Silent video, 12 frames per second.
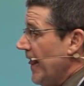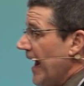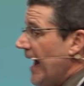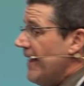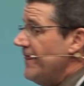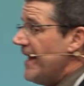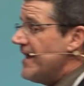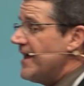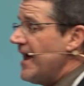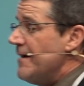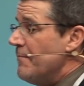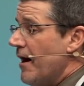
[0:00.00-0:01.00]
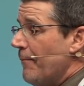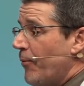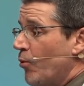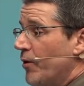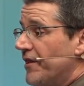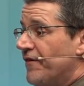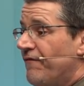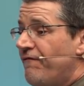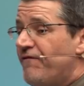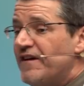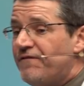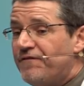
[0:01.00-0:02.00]
and they came up with
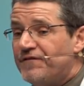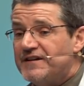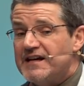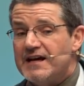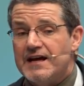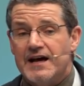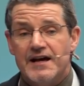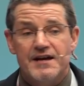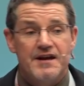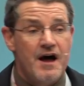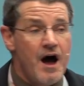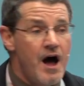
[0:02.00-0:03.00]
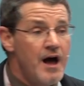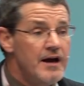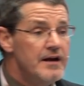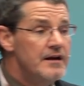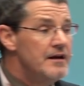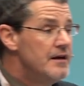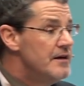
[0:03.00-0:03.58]
59